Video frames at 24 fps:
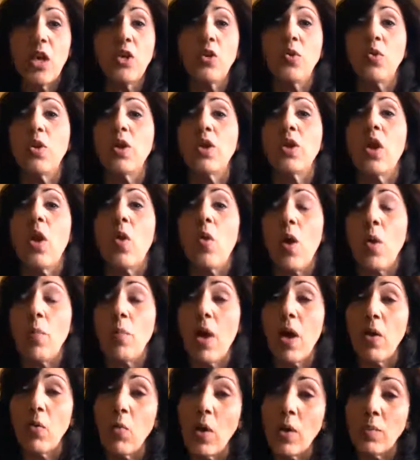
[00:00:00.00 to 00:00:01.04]
You could go on
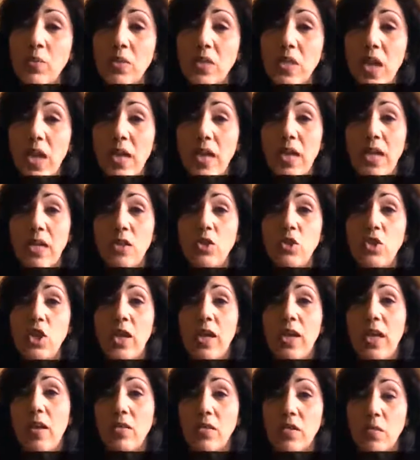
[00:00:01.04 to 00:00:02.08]
my website and
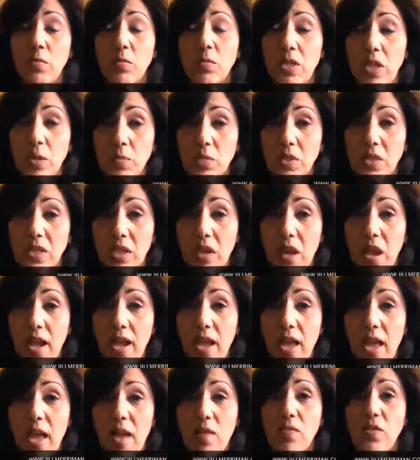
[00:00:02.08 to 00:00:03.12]
check out some tips that
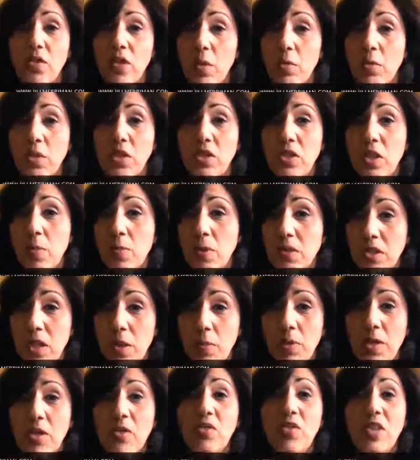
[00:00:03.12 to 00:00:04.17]
I have,
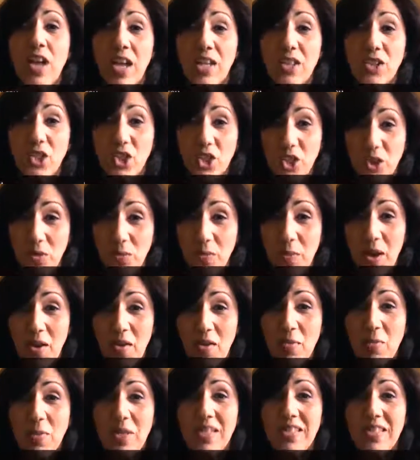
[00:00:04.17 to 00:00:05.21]

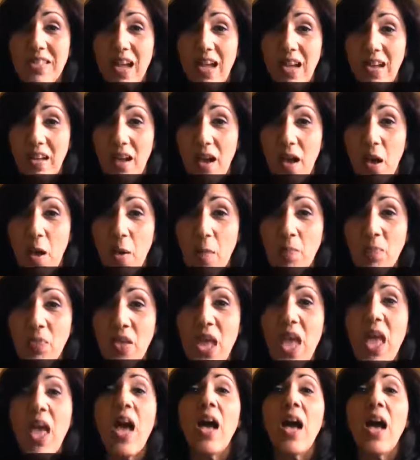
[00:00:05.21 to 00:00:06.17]
www.jillmerriman.com.